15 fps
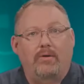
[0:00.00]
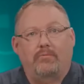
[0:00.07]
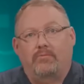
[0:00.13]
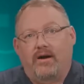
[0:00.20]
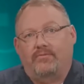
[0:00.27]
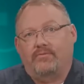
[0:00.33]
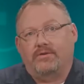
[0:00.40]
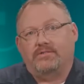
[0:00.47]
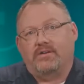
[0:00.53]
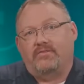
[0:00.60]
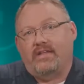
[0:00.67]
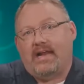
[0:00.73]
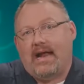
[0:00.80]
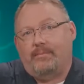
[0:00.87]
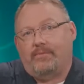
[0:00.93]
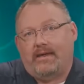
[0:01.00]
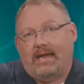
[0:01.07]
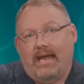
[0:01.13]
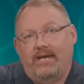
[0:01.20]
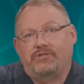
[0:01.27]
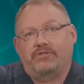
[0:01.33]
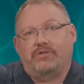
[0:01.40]
reference of that
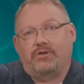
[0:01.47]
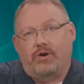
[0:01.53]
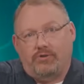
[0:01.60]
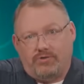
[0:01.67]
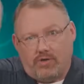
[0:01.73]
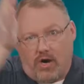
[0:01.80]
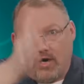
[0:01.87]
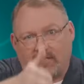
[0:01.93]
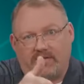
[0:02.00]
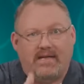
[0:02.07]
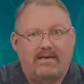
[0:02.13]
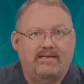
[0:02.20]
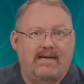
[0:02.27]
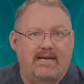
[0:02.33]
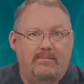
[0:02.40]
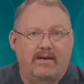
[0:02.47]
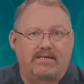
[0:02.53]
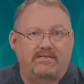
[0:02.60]
application to go talk to that database